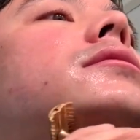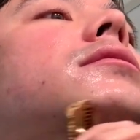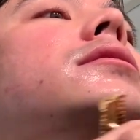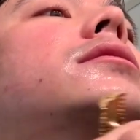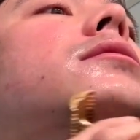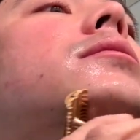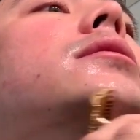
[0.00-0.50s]

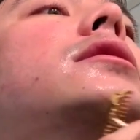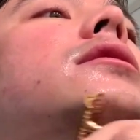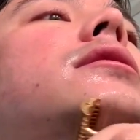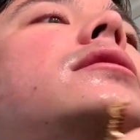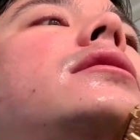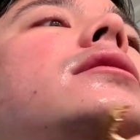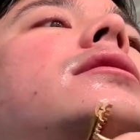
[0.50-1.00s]
with one of
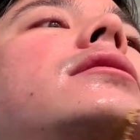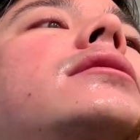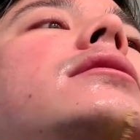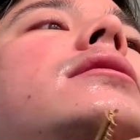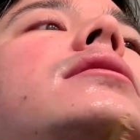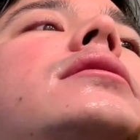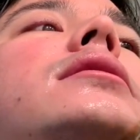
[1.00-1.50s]
the
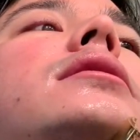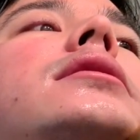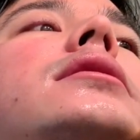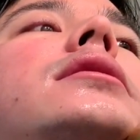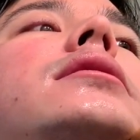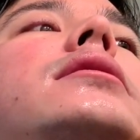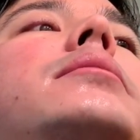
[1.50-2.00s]

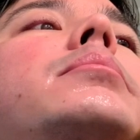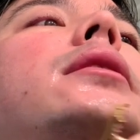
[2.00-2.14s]
assistant